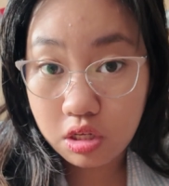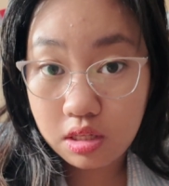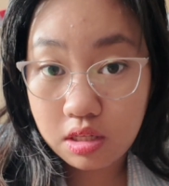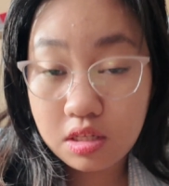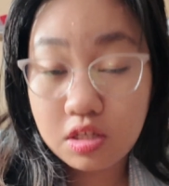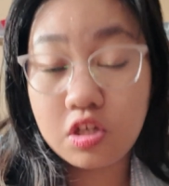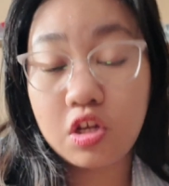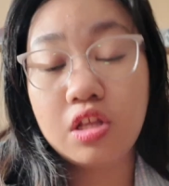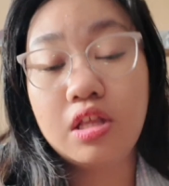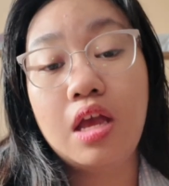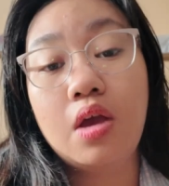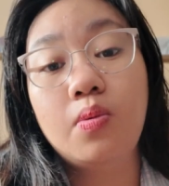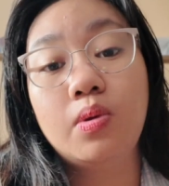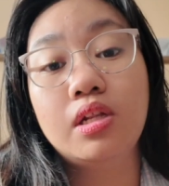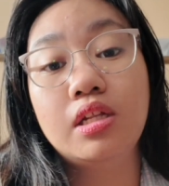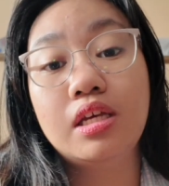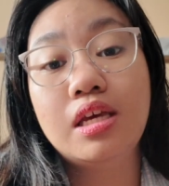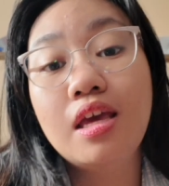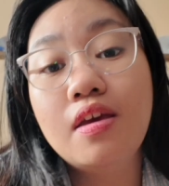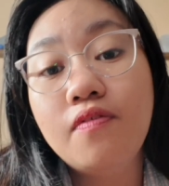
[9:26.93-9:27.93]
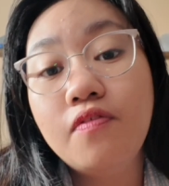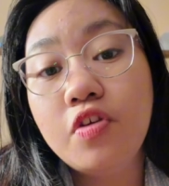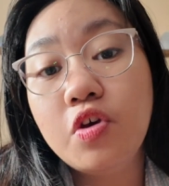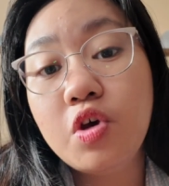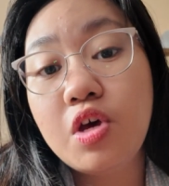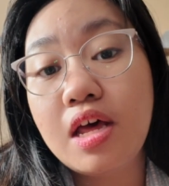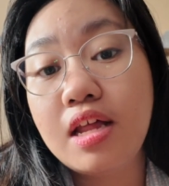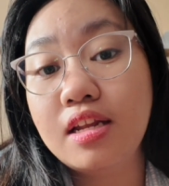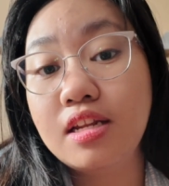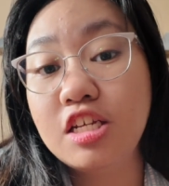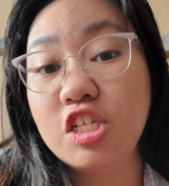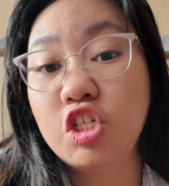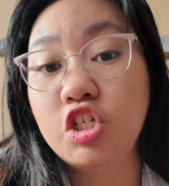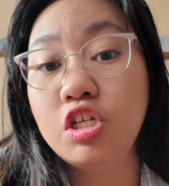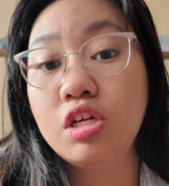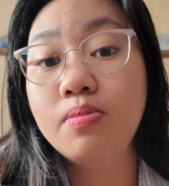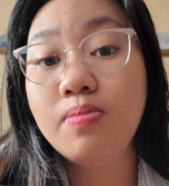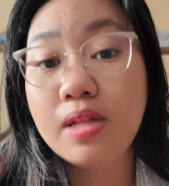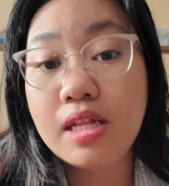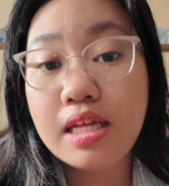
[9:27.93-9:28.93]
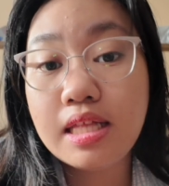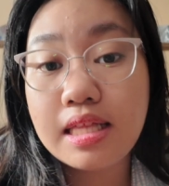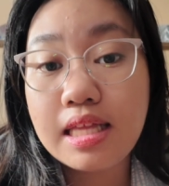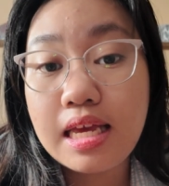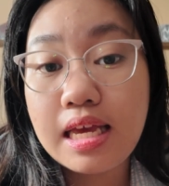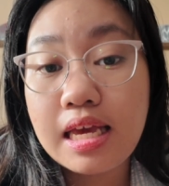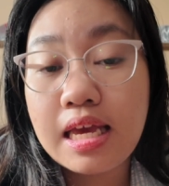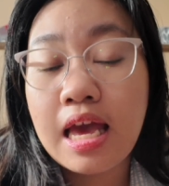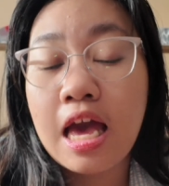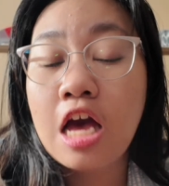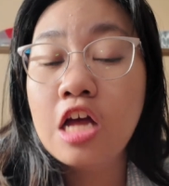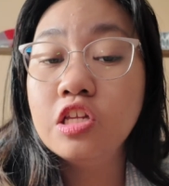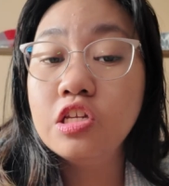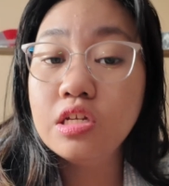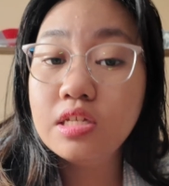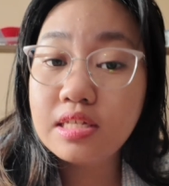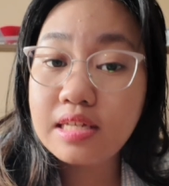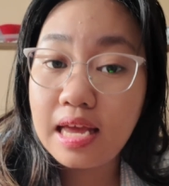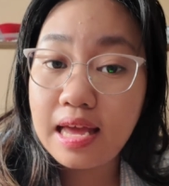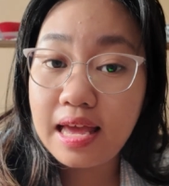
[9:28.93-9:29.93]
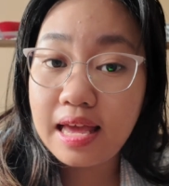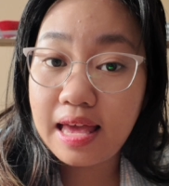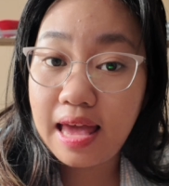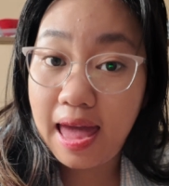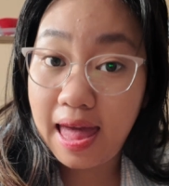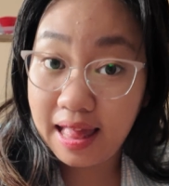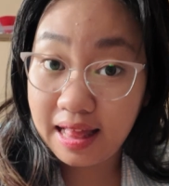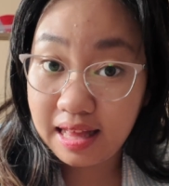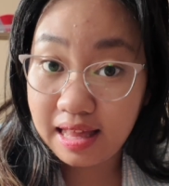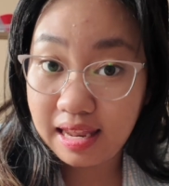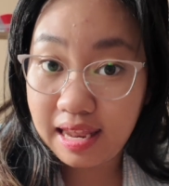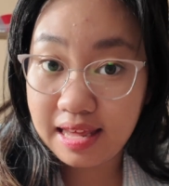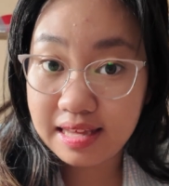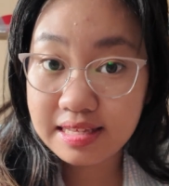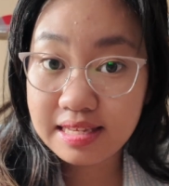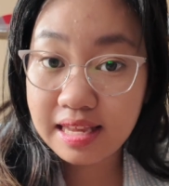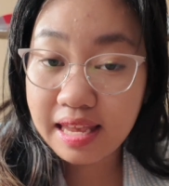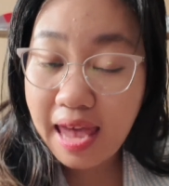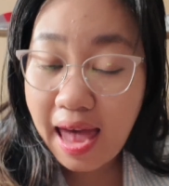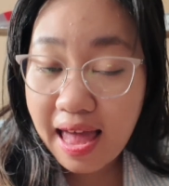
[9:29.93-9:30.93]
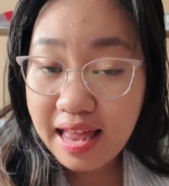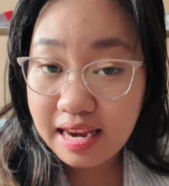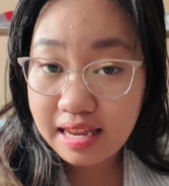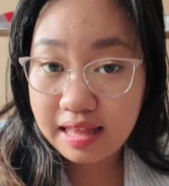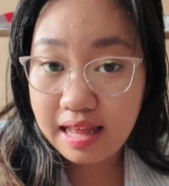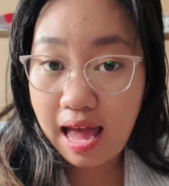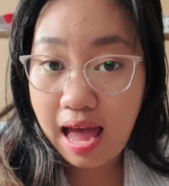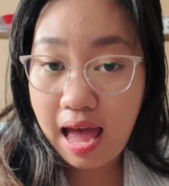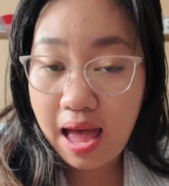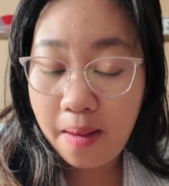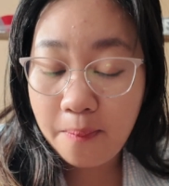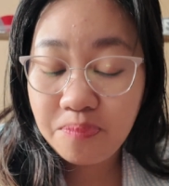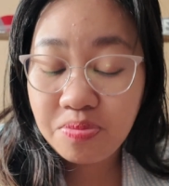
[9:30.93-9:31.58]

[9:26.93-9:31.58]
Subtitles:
So they will give you eligibility to take NCLEX Canada.